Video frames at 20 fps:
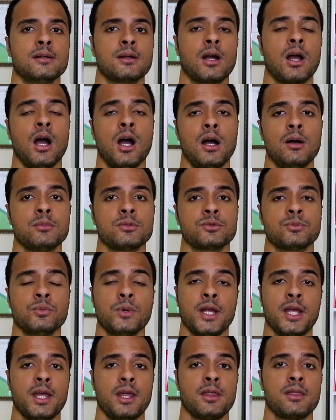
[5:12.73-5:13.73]
comes
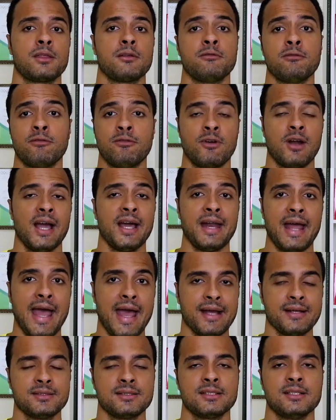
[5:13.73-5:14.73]
with fried
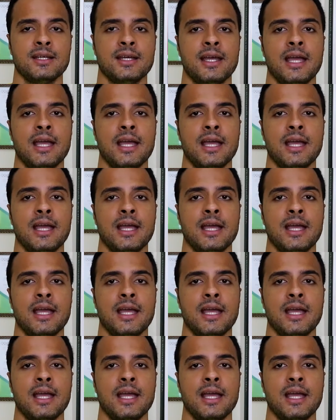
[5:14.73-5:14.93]
eggs,